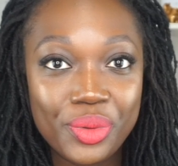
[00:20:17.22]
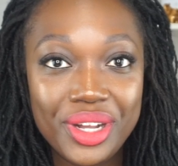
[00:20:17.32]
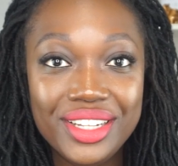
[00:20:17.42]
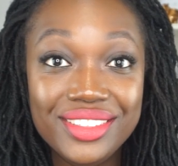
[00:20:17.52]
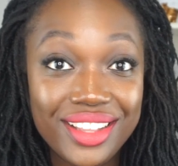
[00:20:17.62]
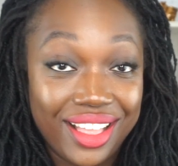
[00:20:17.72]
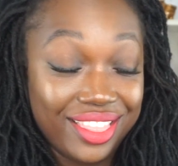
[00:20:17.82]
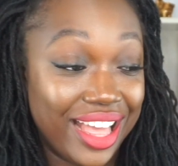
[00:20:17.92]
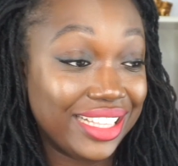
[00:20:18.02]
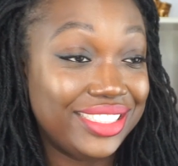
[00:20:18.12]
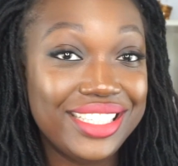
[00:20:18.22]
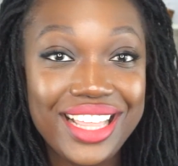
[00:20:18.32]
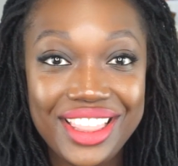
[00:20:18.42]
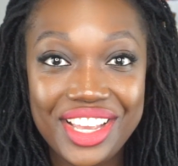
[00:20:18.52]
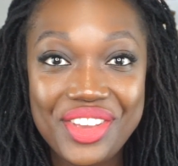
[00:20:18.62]
Well, that's
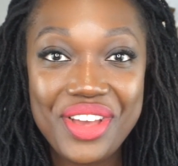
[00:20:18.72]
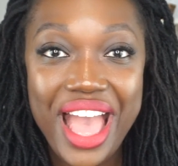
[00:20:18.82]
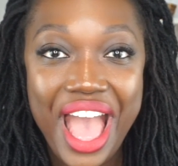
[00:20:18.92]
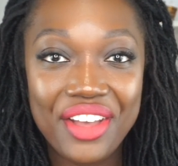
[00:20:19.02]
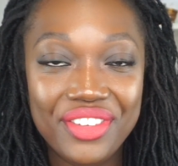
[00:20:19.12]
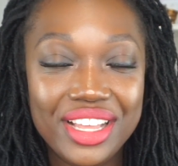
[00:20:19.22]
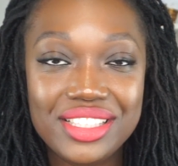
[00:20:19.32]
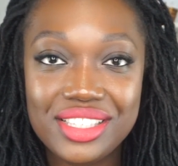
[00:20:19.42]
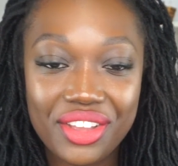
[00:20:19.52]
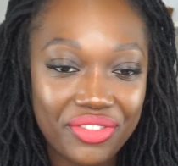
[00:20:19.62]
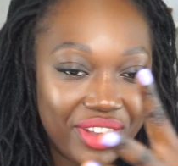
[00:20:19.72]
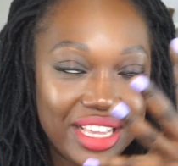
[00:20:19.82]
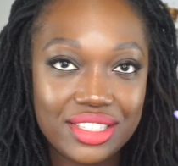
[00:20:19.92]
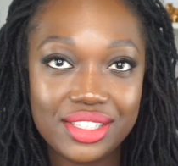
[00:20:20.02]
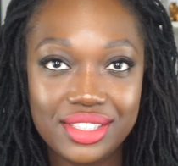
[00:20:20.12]
it. There you have it.
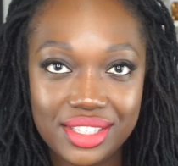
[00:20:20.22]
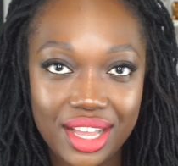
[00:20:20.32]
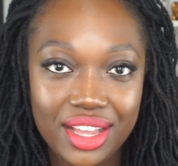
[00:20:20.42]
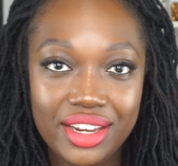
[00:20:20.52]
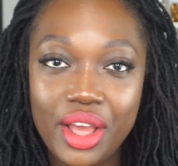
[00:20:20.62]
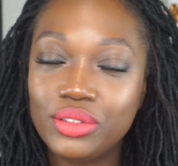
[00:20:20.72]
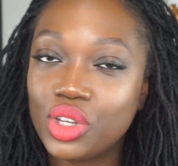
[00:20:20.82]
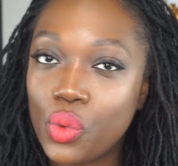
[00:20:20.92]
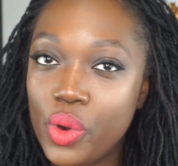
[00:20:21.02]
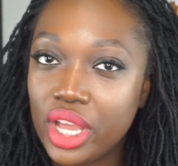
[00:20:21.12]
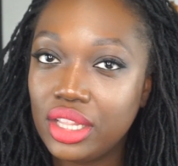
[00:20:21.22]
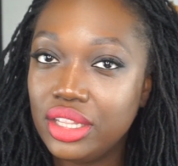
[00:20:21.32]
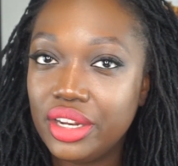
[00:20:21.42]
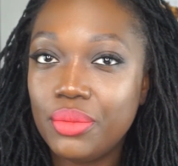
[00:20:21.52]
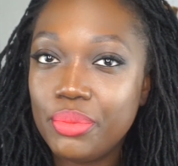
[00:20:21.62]
Face is done. That was a quick
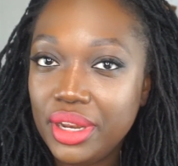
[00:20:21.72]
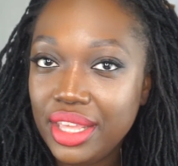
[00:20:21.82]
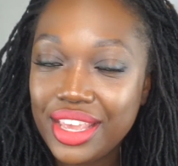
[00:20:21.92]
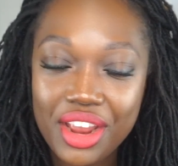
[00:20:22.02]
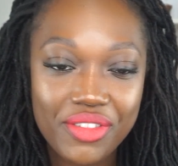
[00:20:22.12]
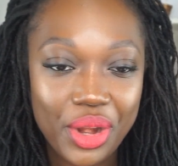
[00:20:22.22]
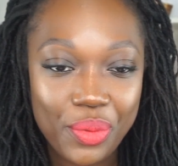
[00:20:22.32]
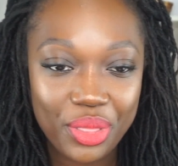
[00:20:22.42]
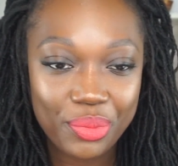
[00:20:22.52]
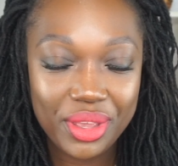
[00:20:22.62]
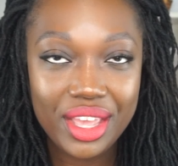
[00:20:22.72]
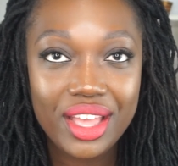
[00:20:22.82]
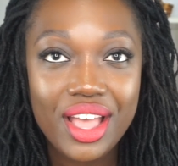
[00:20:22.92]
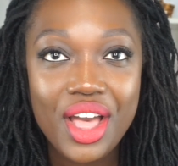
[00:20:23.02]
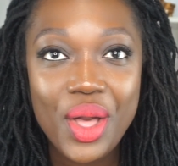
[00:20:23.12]
little mini get ready with me
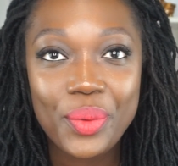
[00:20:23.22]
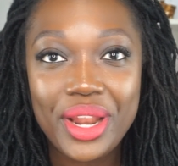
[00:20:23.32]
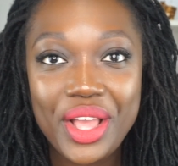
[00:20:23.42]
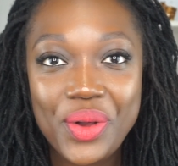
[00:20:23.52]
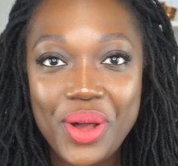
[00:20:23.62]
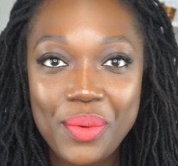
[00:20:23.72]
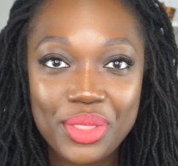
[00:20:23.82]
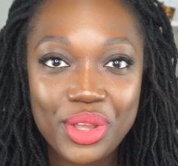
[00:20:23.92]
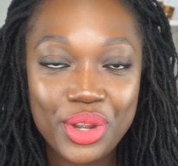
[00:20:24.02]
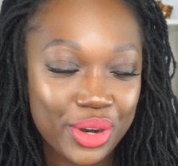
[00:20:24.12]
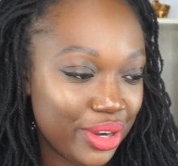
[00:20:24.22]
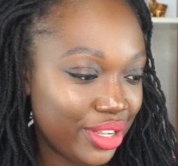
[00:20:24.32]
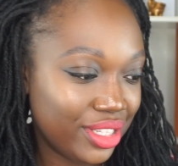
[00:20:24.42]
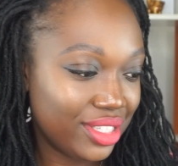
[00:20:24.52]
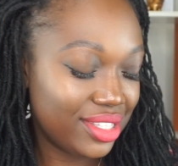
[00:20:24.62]
while I go out with the
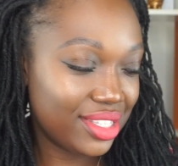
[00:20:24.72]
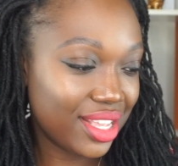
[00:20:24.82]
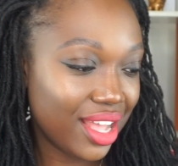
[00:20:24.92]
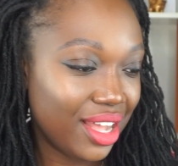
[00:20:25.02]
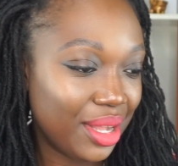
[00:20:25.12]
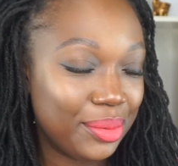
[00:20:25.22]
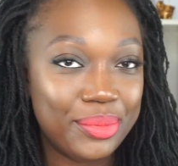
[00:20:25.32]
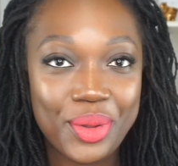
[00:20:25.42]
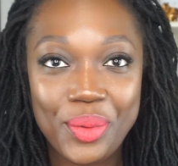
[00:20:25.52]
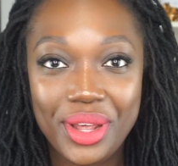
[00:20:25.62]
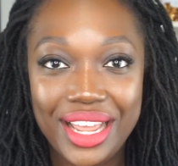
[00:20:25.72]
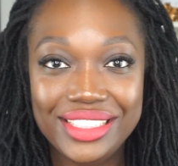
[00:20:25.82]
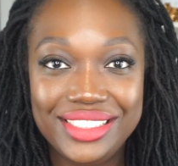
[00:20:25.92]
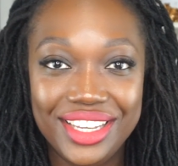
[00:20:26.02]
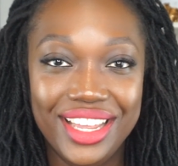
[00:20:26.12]
girls. While I
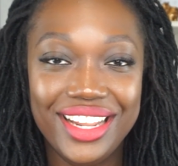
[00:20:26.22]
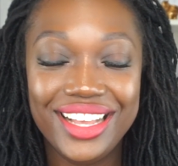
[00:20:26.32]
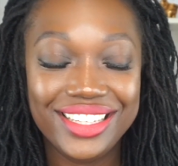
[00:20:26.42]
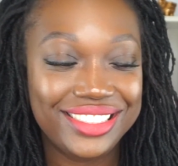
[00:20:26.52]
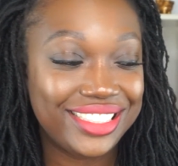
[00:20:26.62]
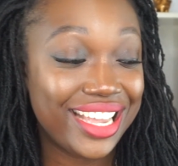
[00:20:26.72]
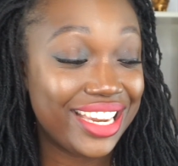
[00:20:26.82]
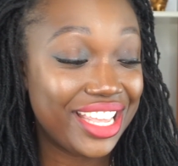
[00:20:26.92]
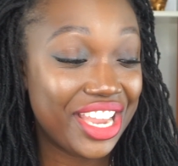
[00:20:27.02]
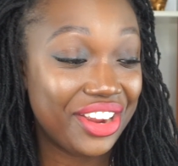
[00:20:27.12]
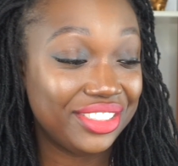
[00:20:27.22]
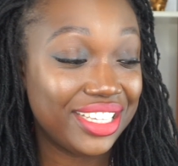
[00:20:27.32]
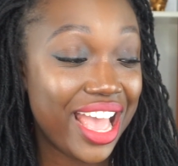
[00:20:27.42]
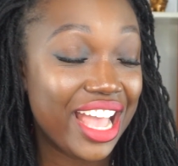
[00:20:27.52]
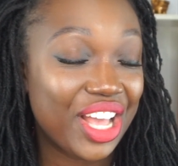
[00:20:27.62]
did a skincare
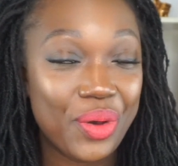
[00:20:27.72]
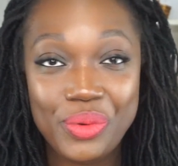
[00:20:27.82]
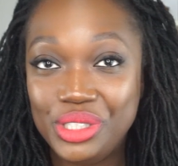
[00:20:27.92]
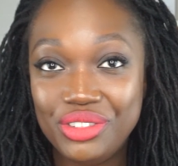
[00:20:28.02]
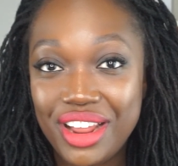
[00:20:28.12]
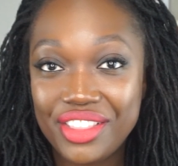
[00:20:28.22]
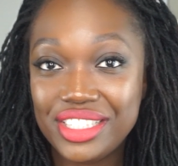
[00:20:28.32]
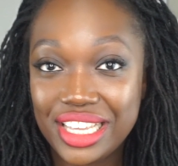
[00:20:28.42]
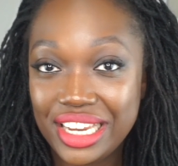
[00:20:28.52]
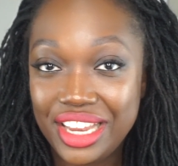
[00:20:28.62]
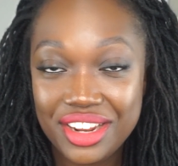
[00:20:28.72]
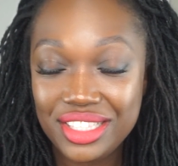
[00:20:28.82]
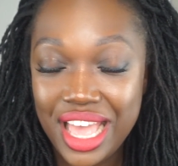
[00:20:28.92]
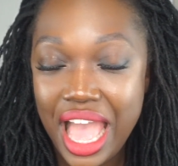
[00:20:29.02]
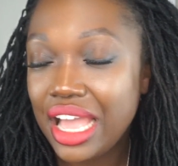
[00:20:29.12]
tag, a would you rather skincare
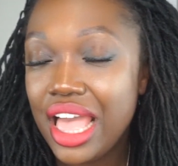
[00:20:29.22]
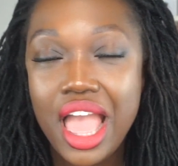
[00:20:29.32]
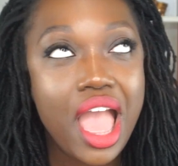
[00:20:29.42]
tag